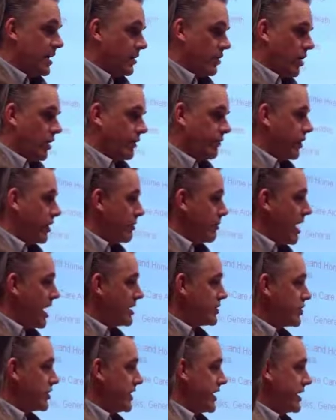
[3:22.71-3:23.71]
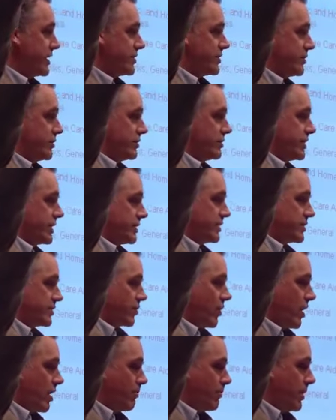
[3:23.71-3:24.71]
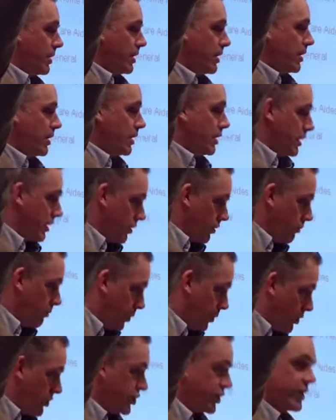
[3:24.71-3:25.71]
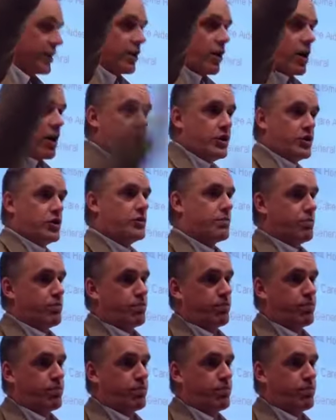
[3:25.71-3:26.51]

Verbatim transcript: not very much, and then as soon as they stop, you know, pushing it hard, it just